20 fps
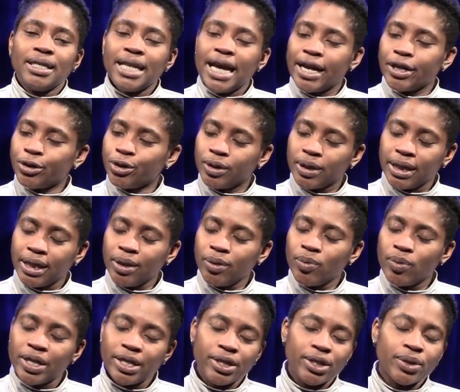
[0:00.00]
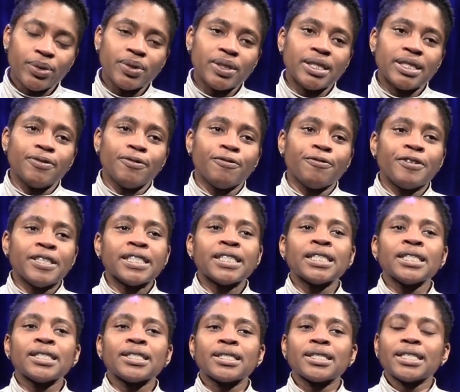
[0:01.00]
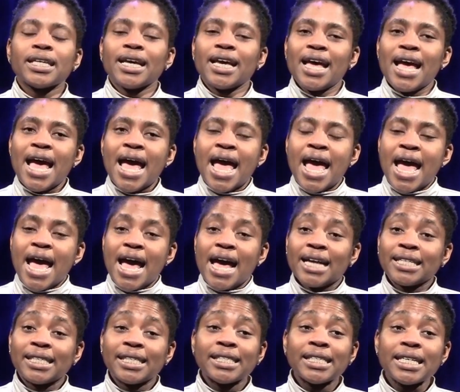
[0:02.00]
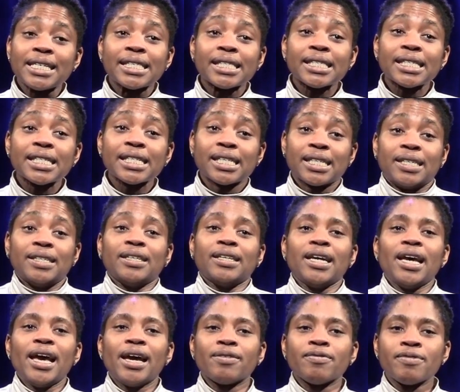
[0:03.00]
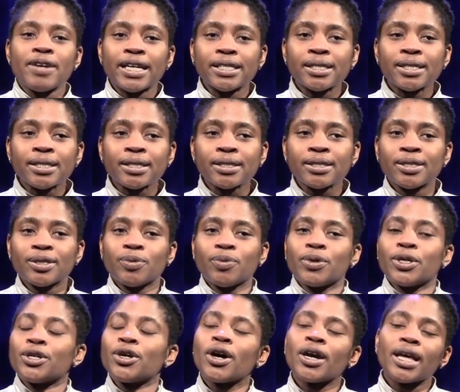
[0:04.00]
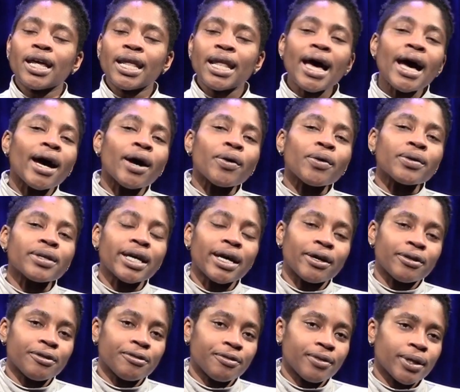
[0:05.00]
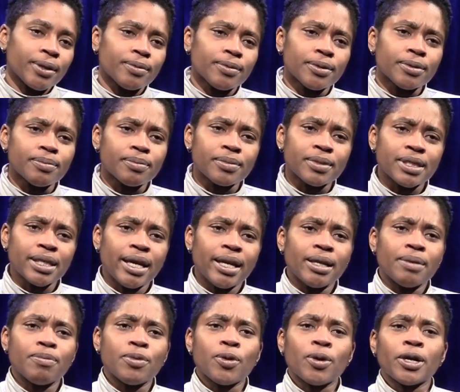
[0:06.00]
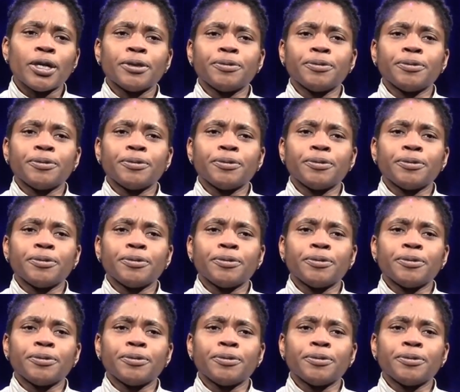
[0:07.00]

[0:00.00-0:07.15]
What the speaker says: Naturally, windows visits had ceased, and residents were not allowed out of their rooms anymore.